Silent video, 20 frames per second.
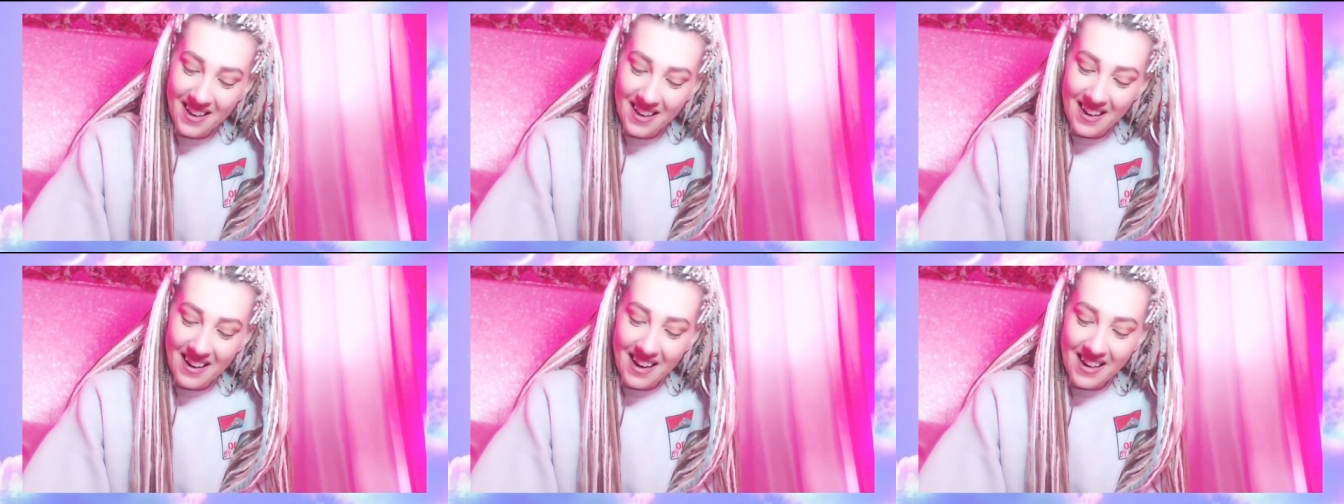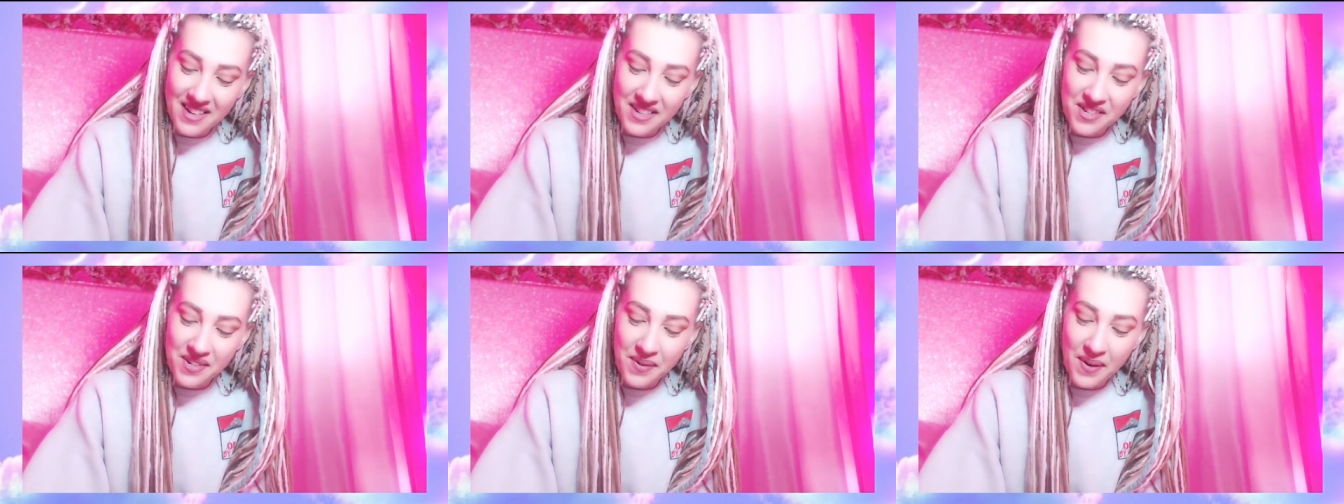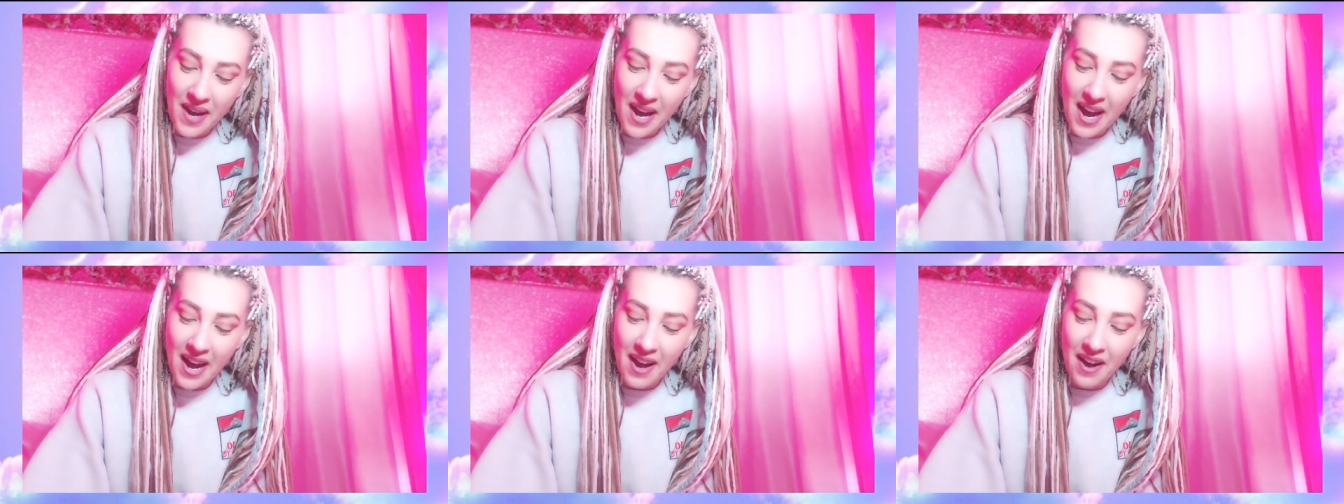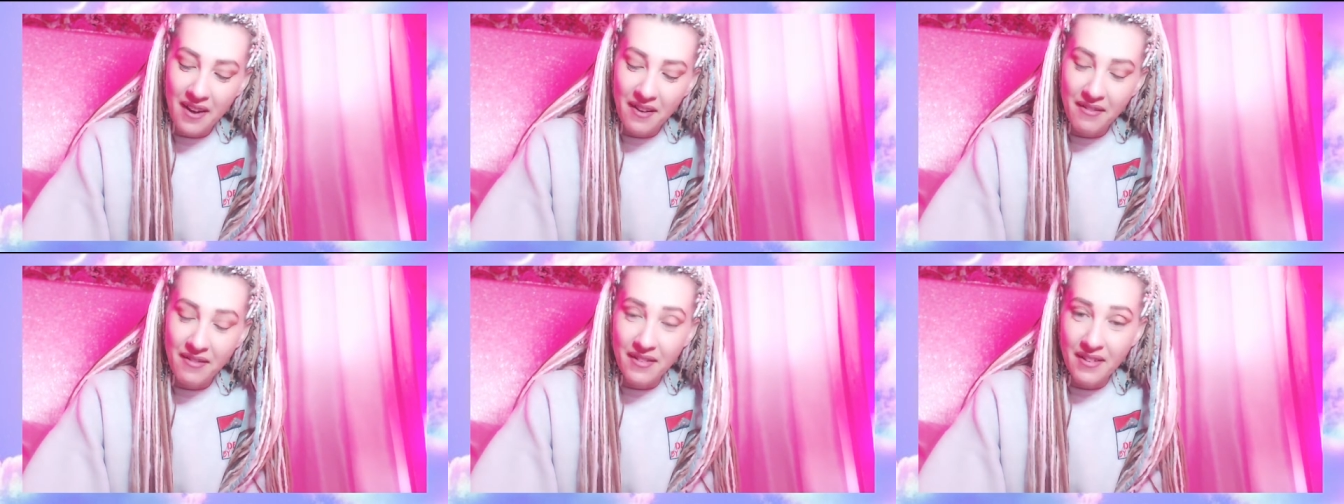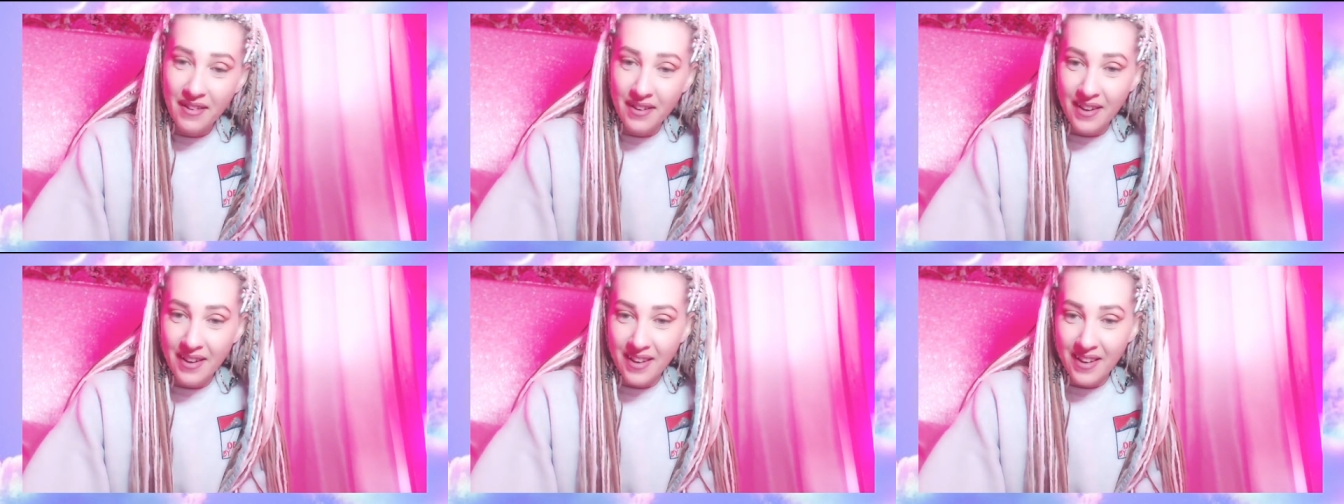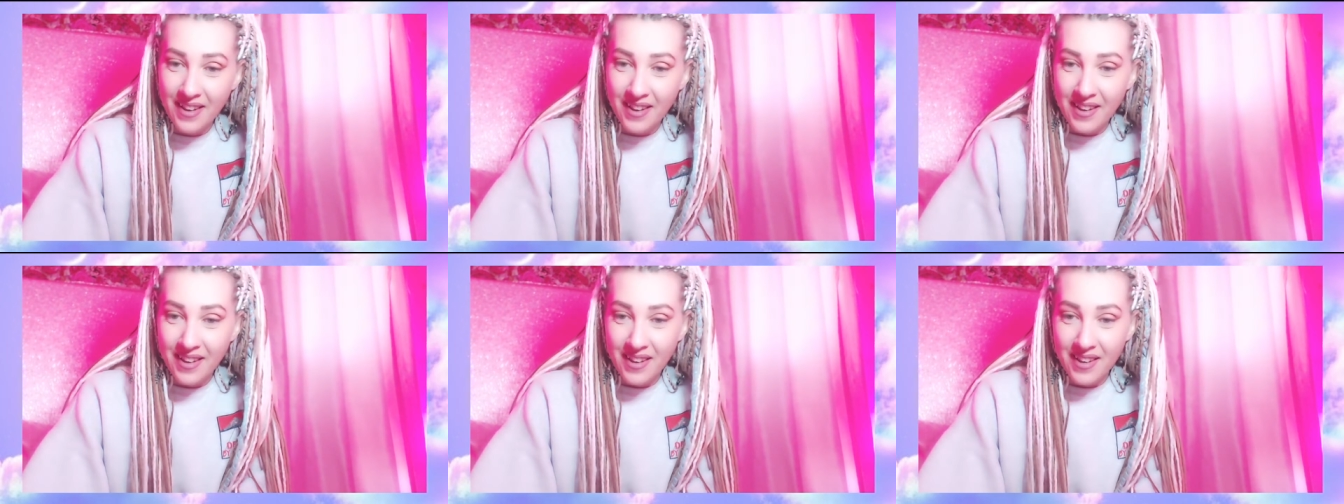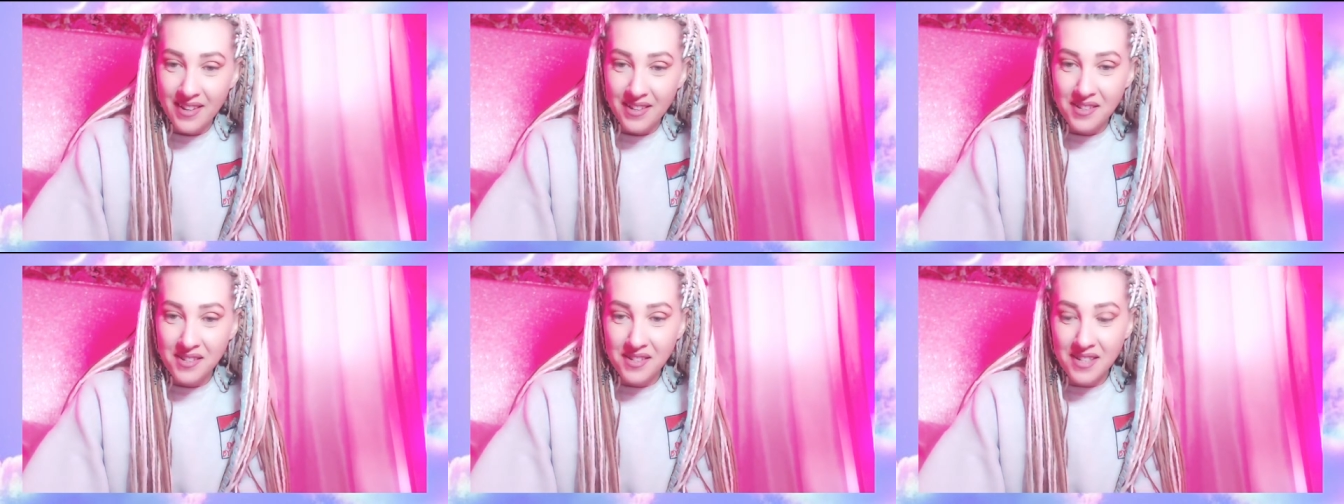Next, we have
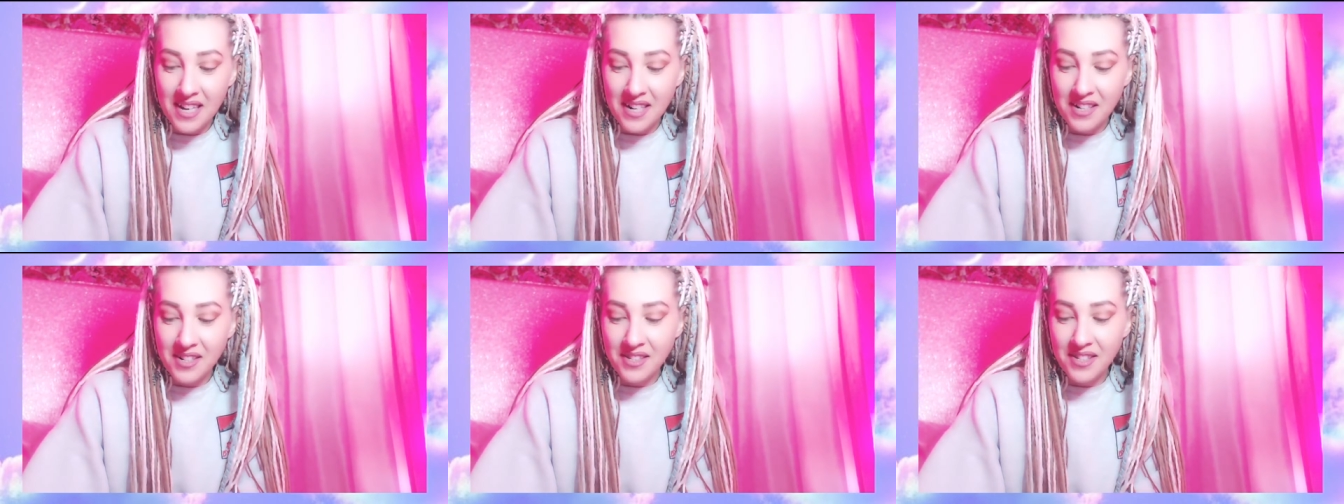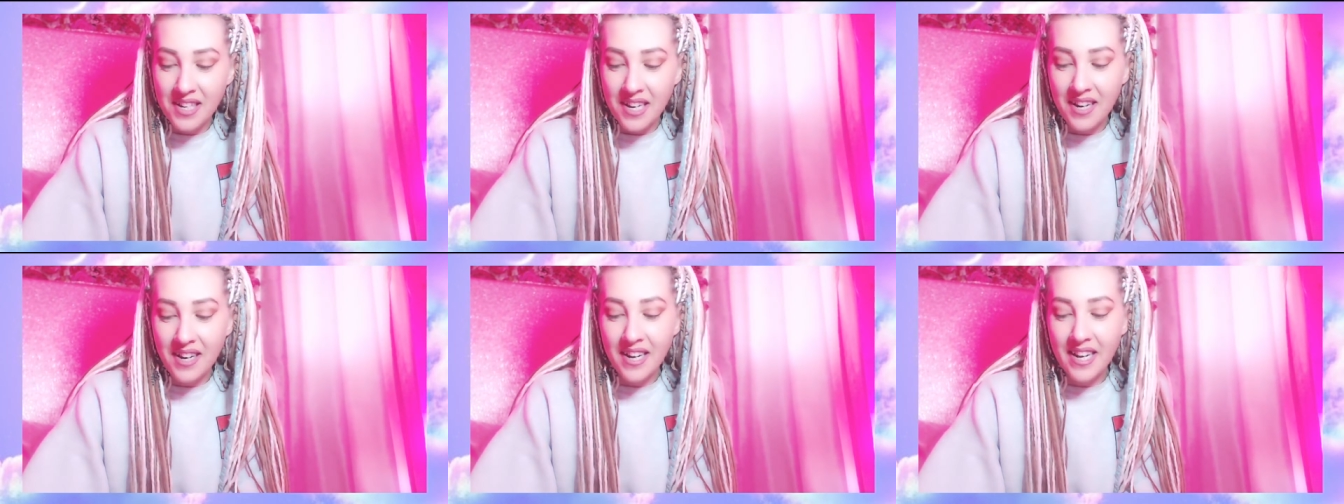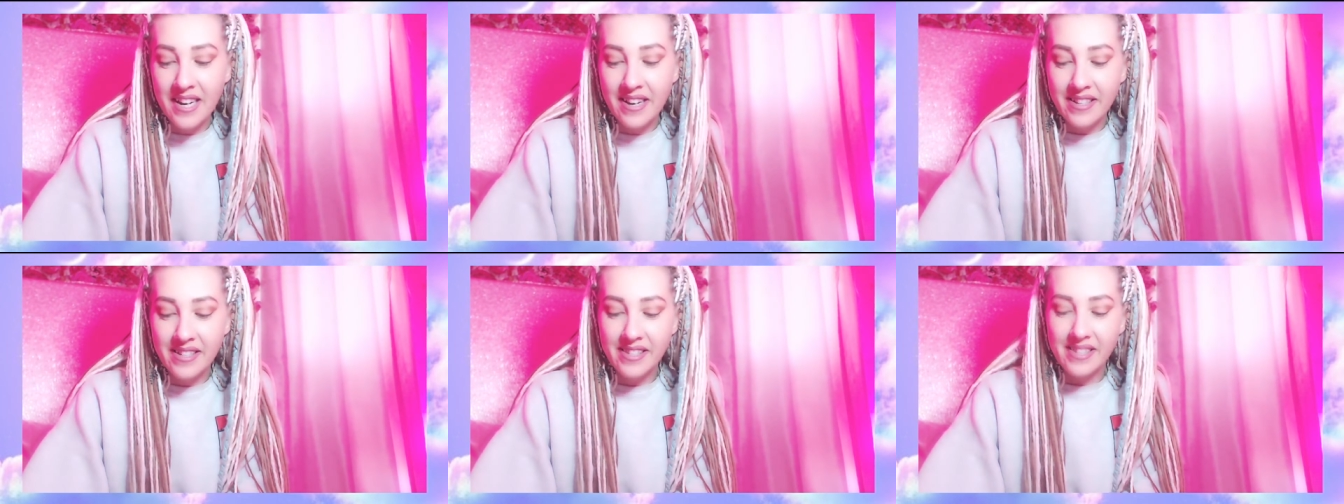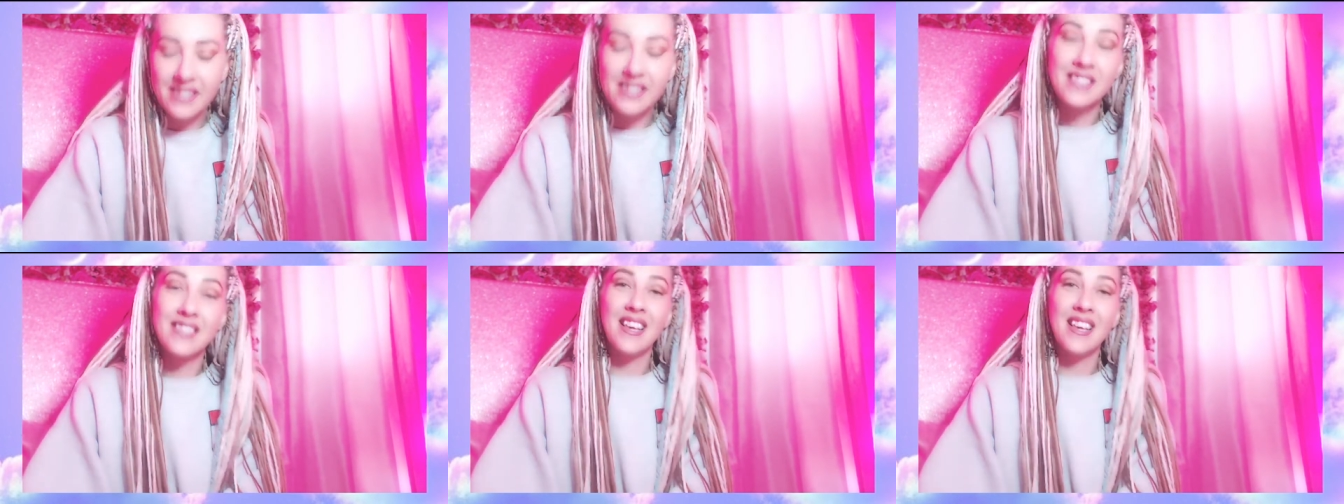Sagittarius.